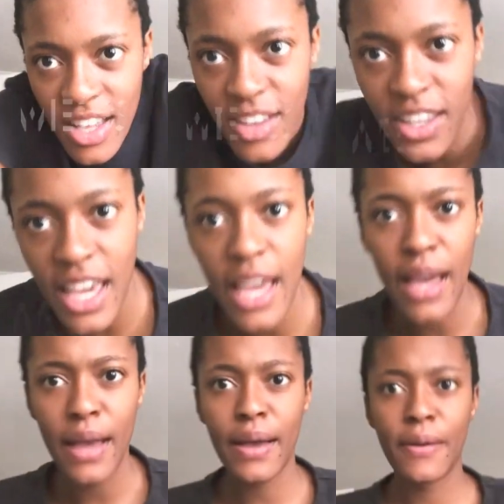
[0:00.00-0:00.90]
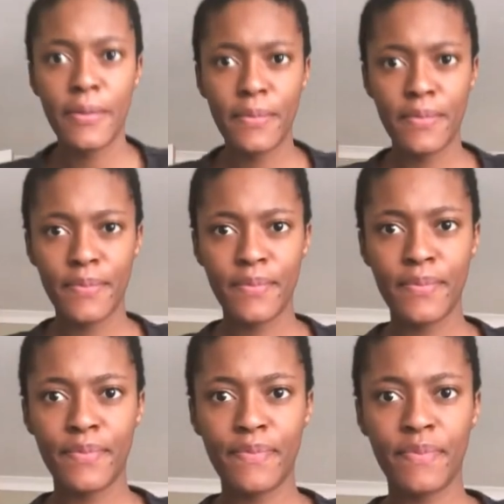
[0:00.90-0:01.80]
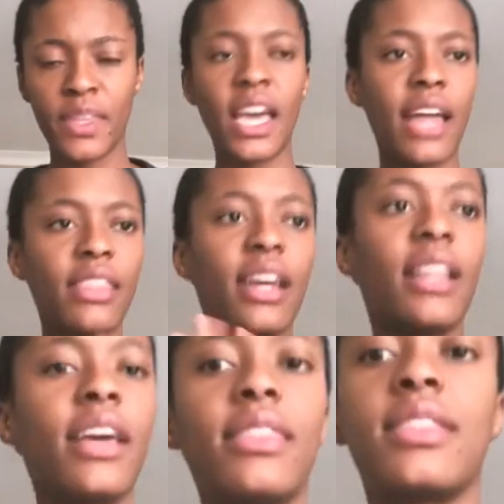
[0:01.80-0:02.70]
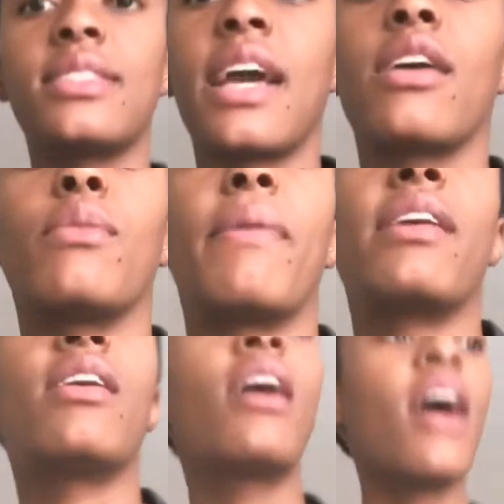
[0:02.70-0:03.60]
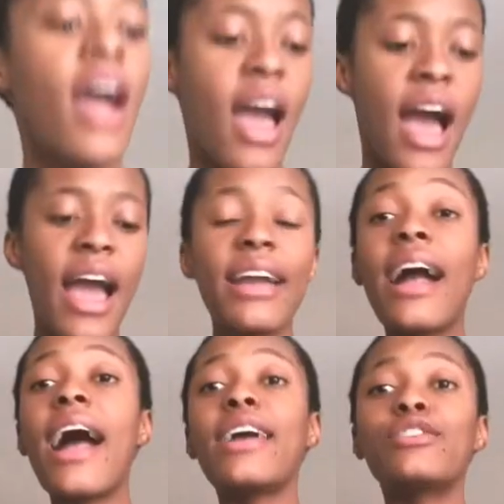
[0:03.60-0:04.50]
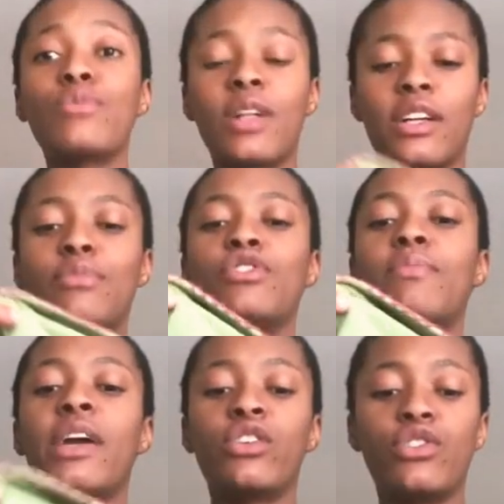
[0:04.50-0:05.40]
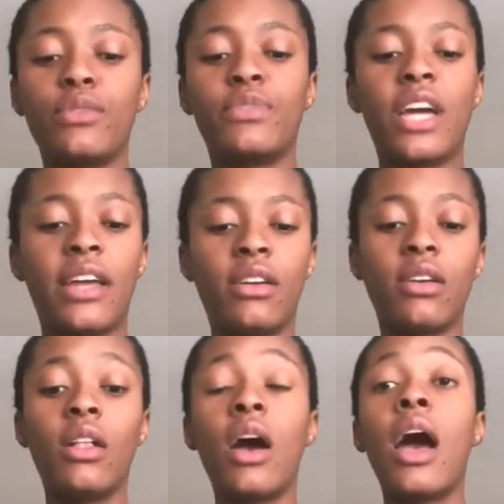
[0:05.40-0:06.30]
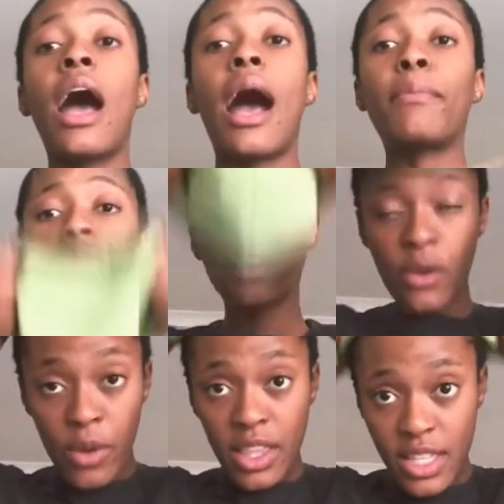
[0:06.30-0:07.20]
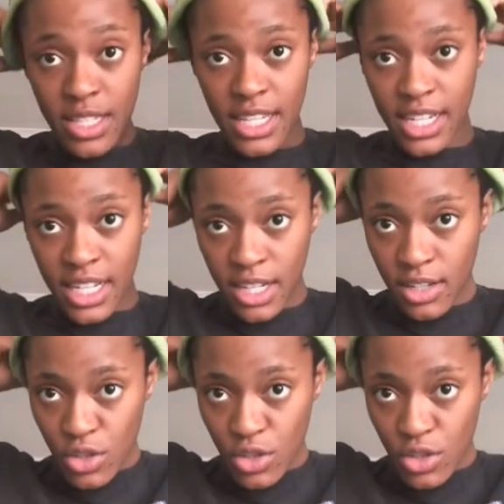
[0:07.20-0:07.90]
okay. Yeah, I think I like this angle better. Hi guys, welcome to my YouTube channel. I'm gonna wear this green